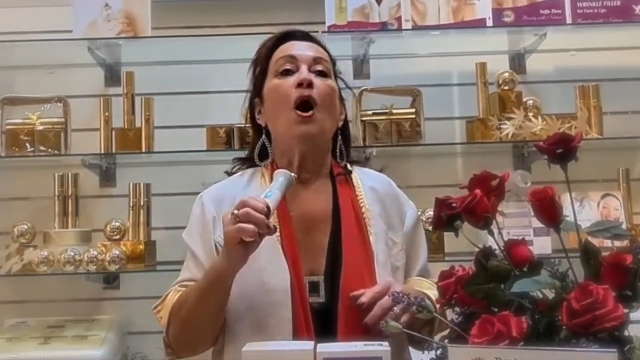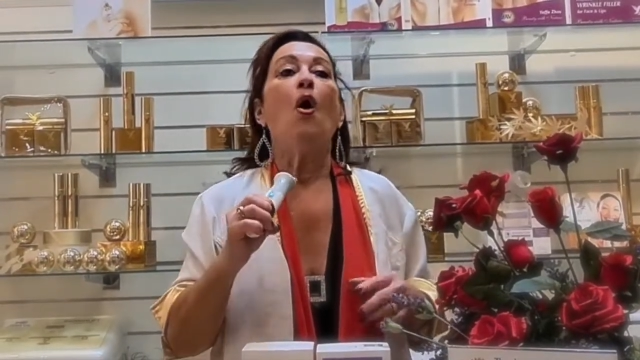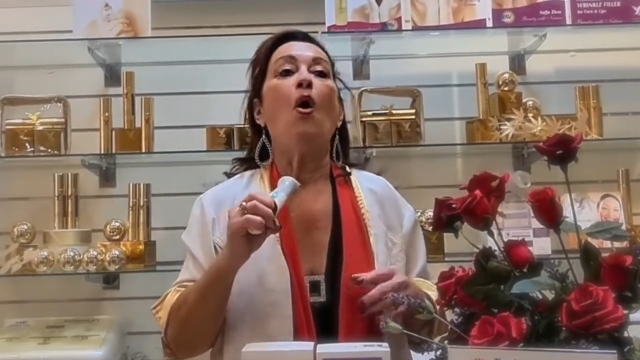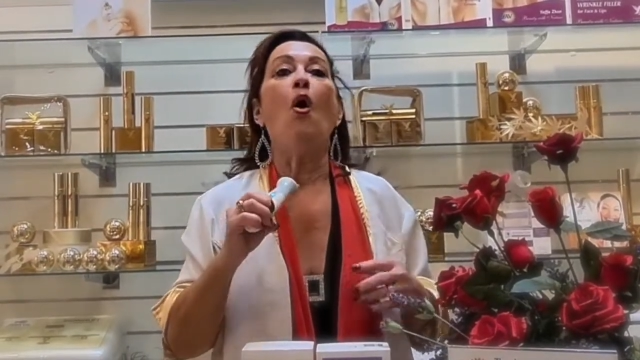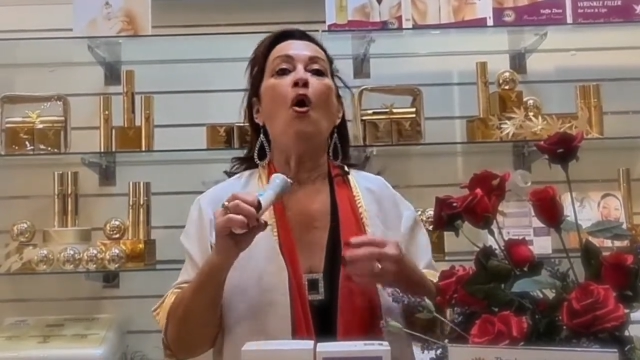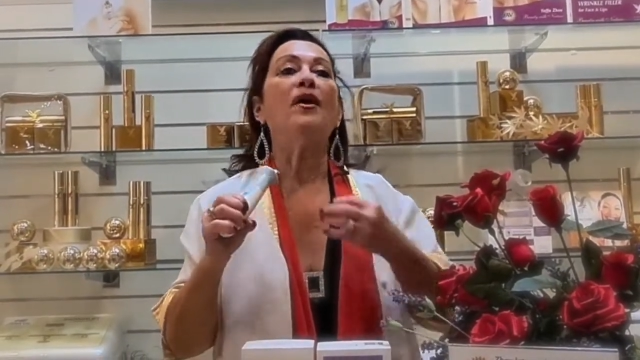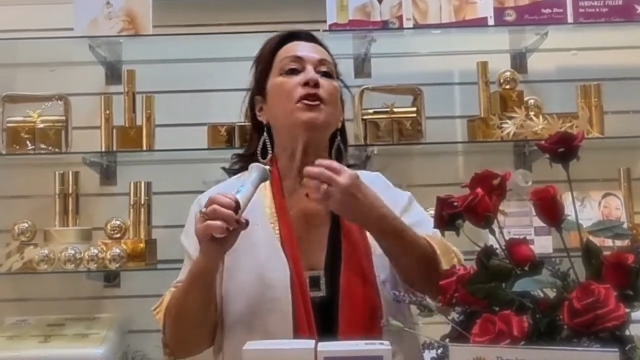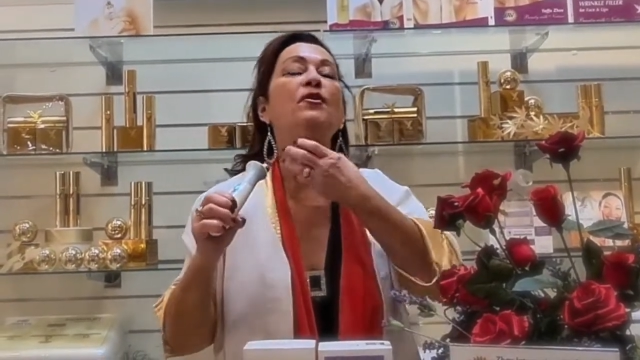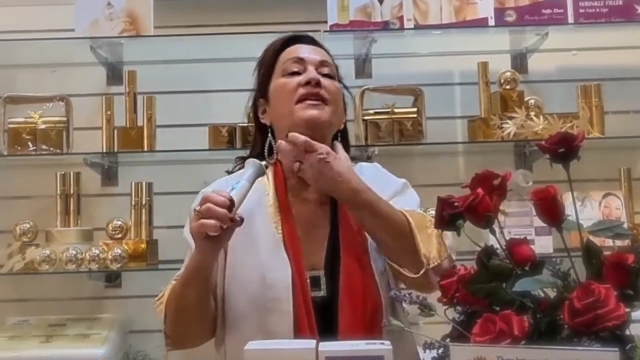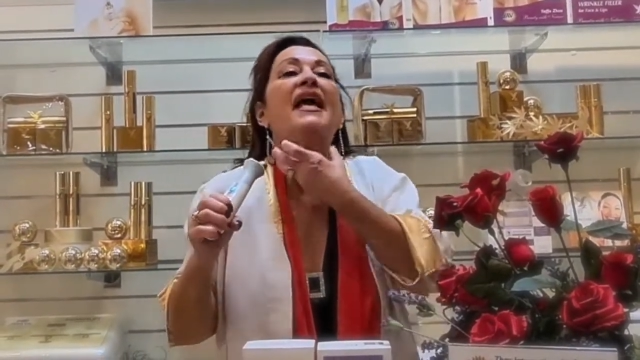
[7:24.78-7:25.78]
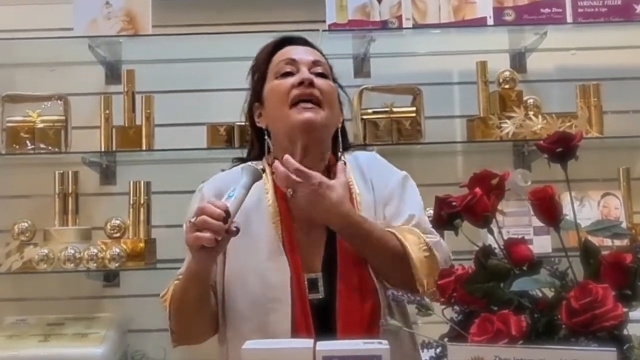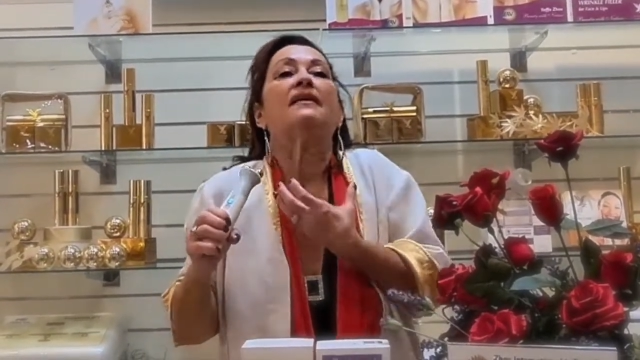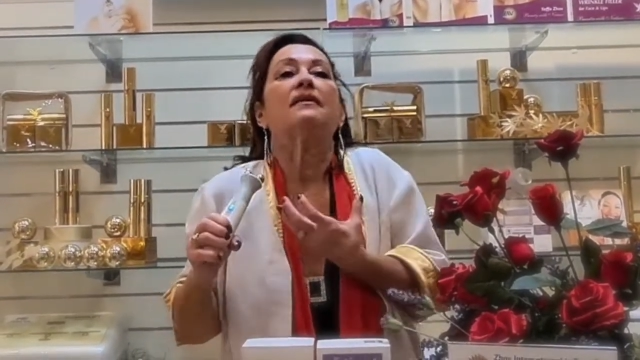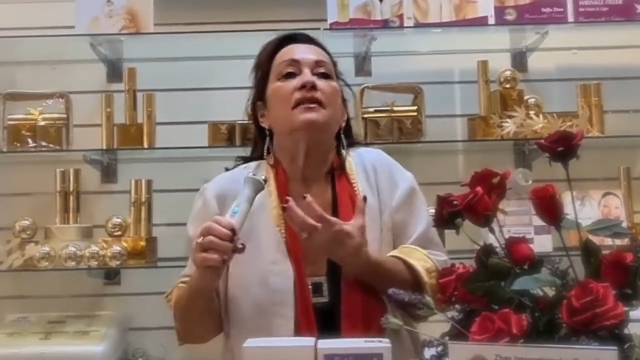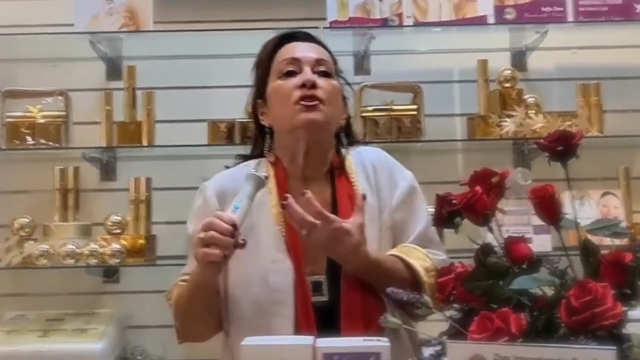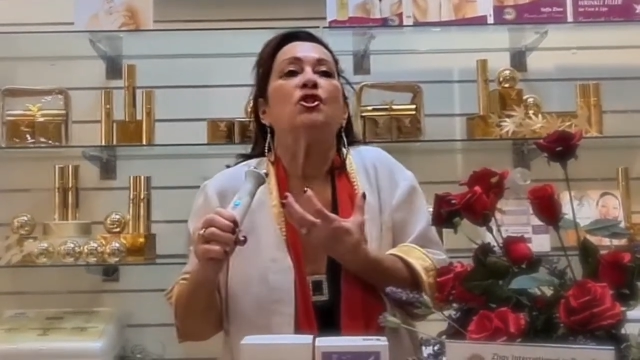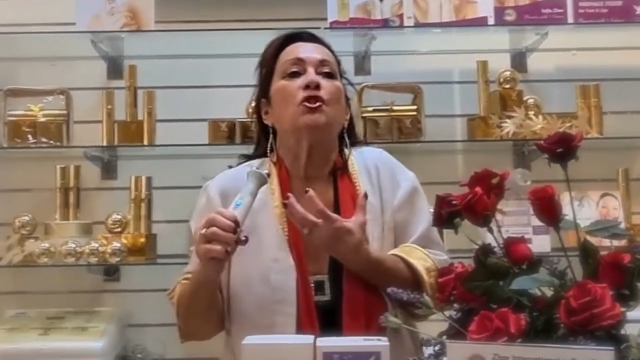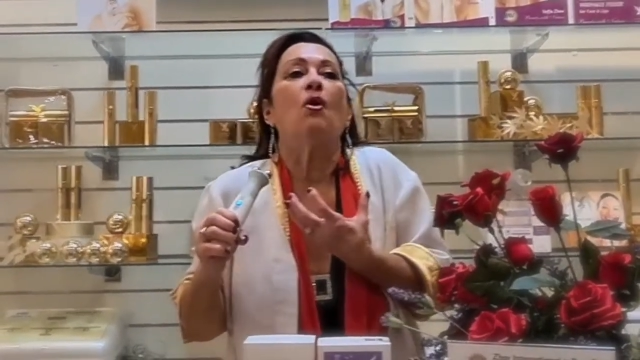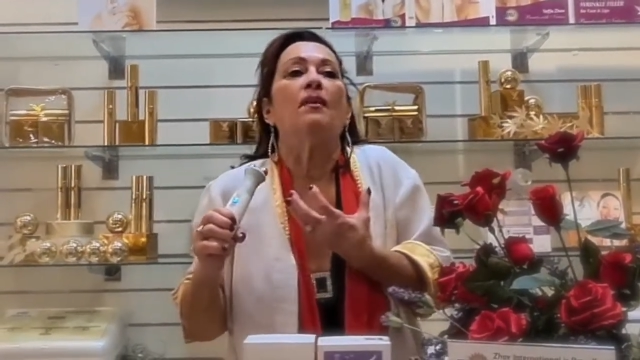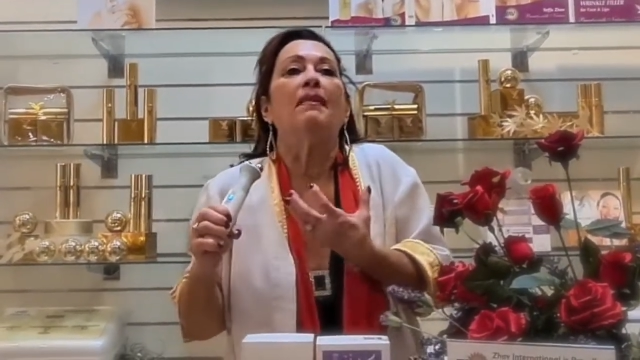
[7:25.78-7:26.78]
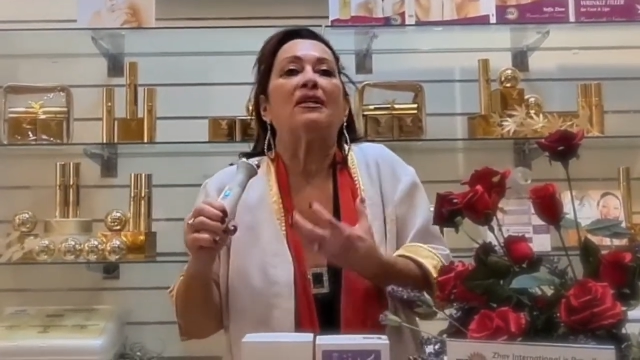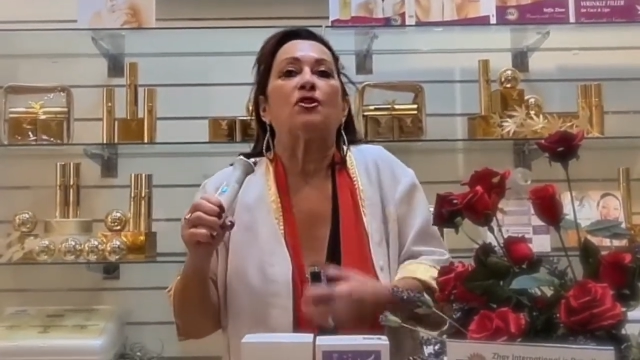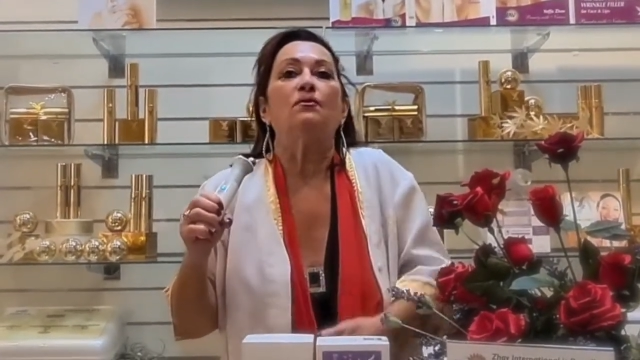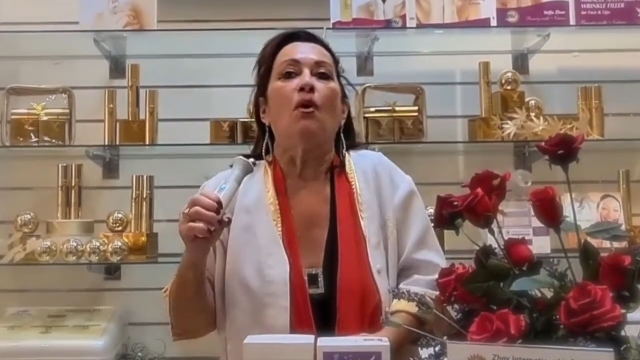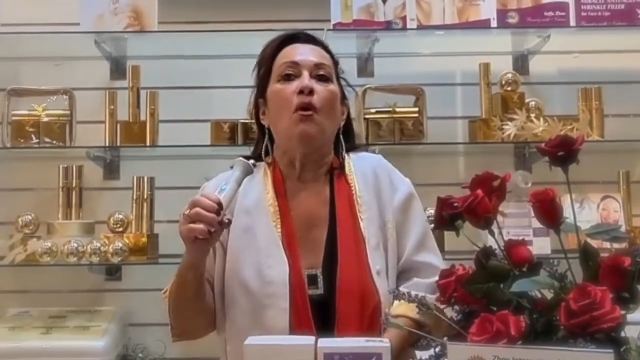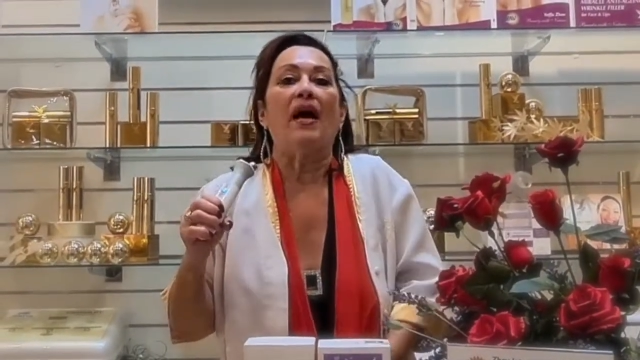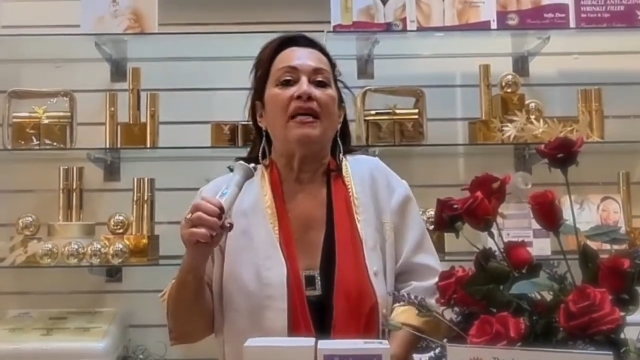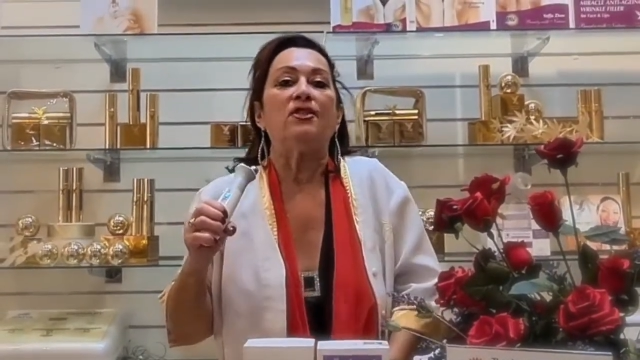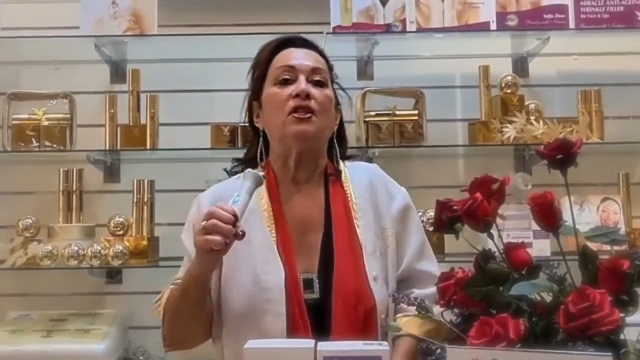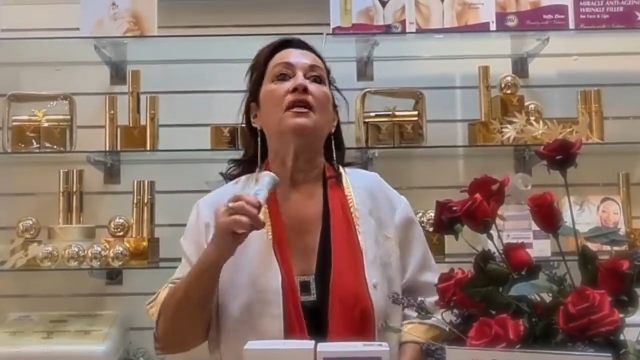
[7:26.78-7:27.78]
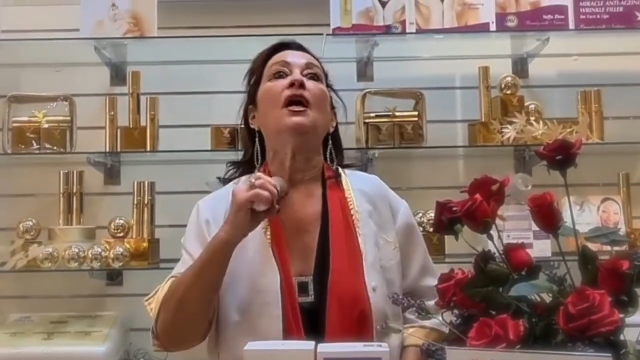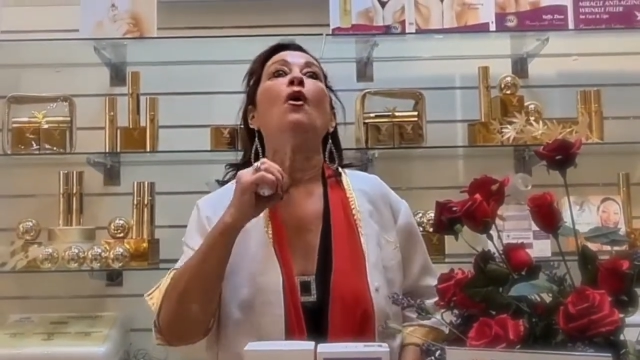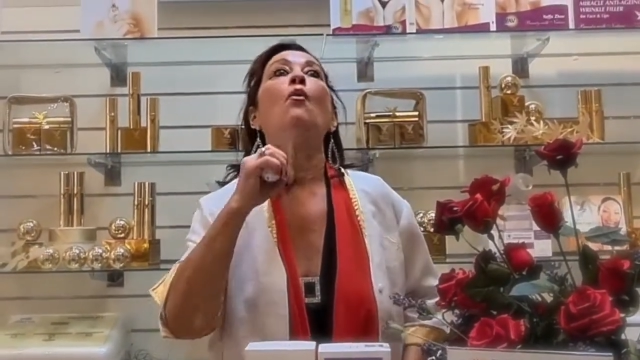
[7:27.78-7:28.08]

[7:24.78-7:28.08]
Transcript: Or your neck is showing much more aging.